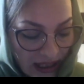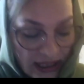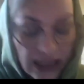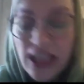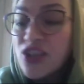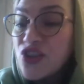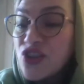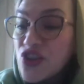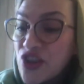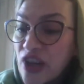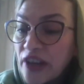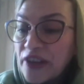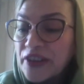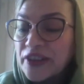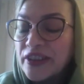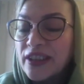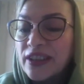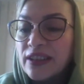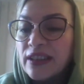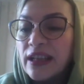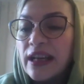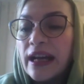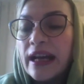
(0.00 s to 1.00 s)
in
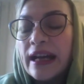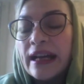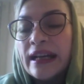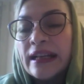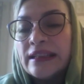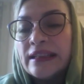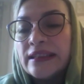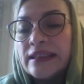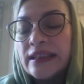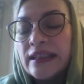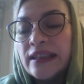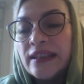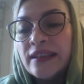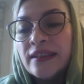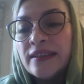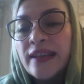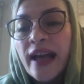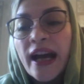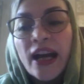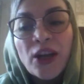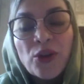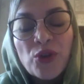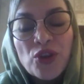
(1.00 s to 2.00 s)
general and in
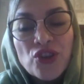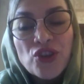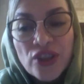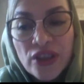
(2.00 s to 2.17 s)
language